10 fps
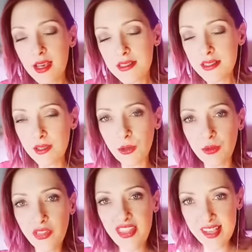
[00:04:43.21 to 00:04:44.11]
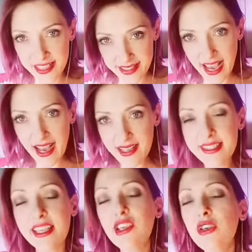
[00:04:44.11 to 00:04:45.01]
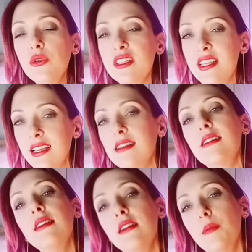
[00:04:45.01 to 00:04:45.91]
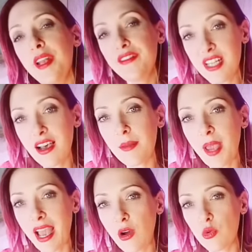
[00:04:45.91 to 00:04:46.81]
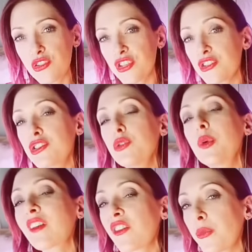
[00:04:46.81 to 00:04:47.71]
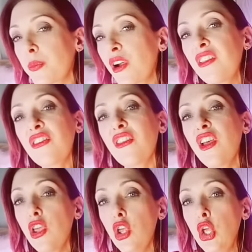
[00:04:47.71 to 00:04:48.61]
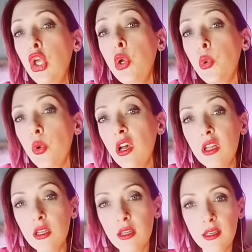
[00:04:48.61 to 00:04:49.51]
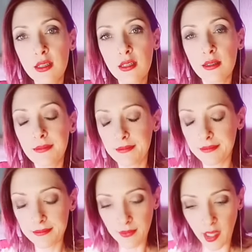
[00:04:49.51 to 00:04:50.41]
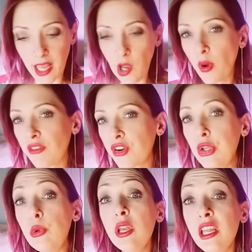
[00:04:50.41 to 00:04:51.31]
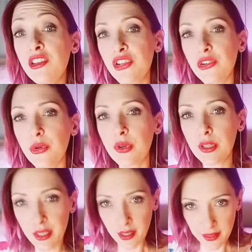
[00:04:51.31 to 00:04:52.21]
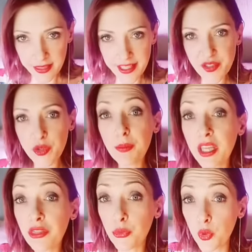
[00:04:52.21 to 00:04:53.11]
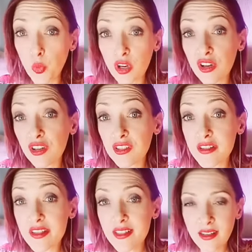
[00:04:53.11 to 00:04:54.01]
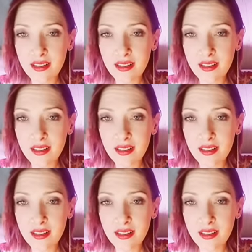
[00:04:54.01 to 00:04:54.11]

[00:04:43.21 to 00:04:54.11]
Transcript: So this is asking you to take a little bit of time out to express you however you need to. This could be through words.